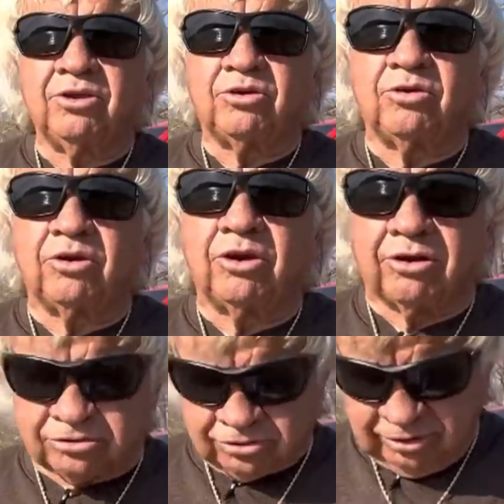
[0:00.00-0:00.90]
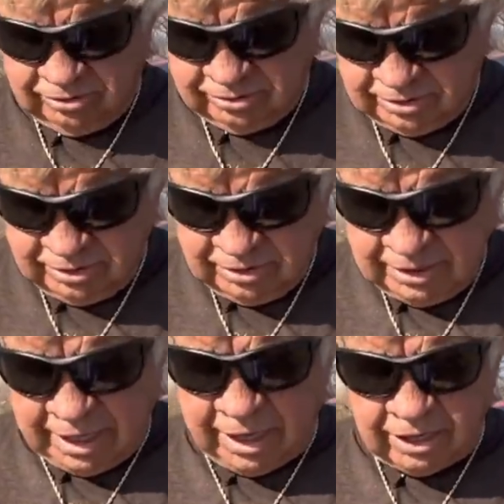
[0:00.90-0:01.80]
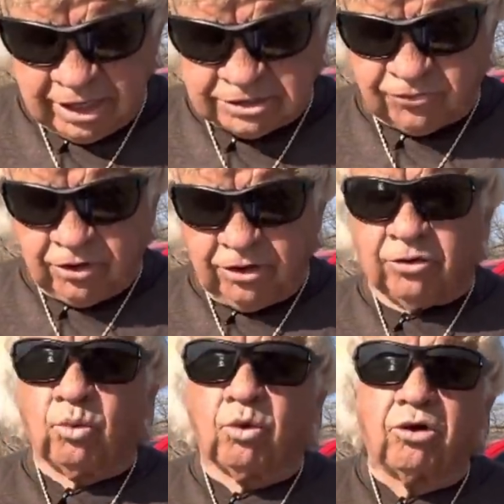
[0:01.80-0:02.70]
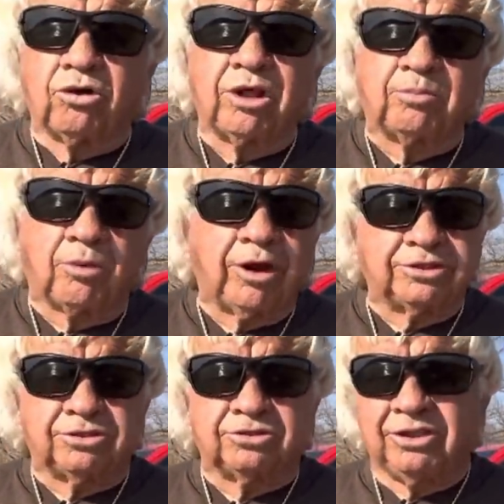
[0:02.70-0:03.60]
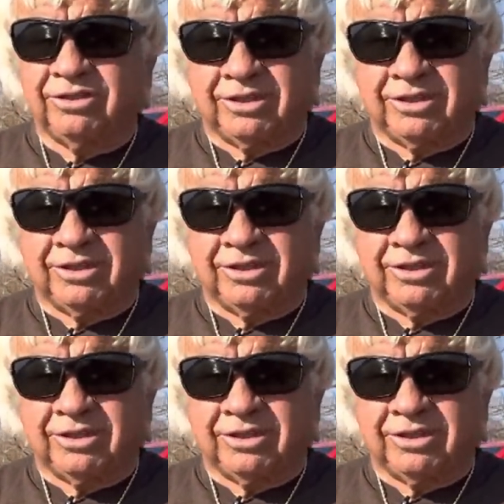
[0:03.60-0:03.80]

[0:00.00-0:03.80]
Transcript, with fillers: to adultery, and lust for other worldly pleasures and